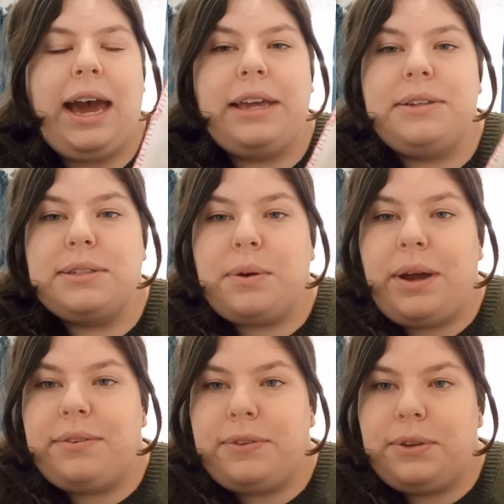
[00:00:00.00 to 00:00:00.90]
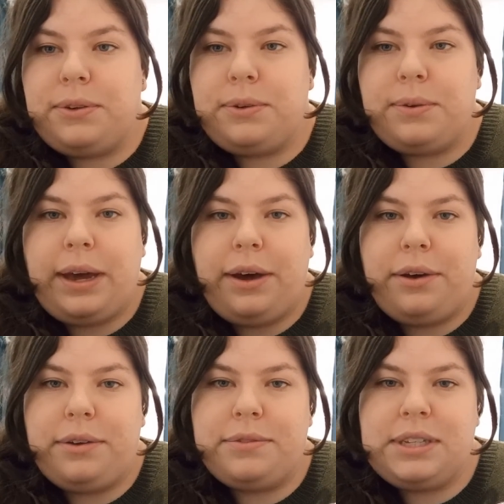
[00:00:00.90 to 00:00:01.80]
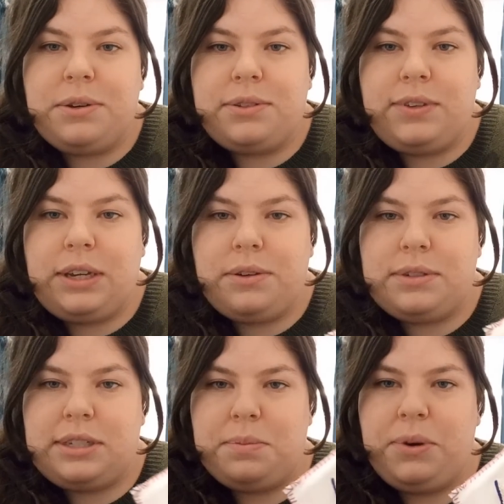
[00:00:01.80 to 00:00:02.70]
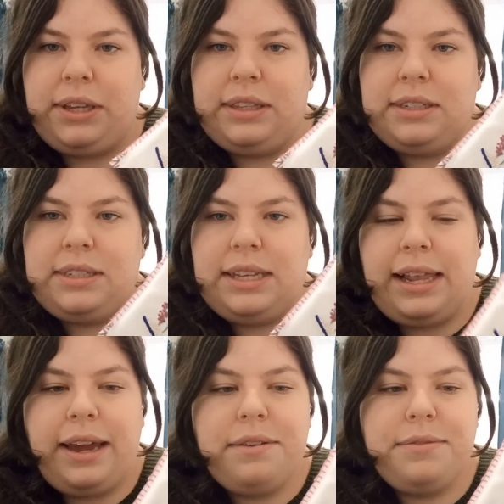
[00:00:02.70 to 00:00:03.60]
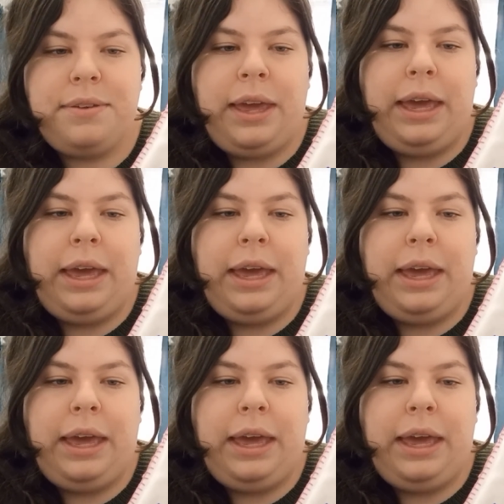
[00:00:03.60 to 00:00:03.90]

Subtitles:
I used quite a few of Sarah's videos to bring this to life,